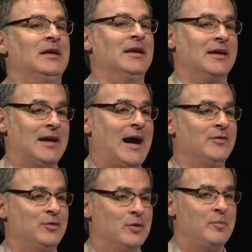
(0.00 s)
it
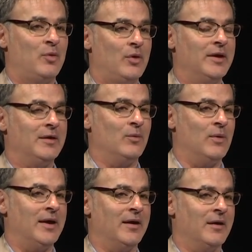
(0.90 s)
got to a point
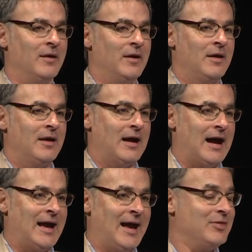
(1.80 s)
where
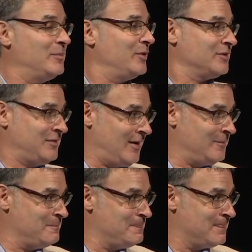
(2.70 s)
I had the book
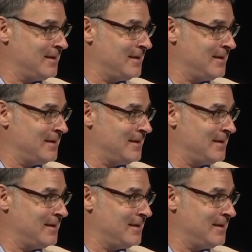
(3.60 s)
done,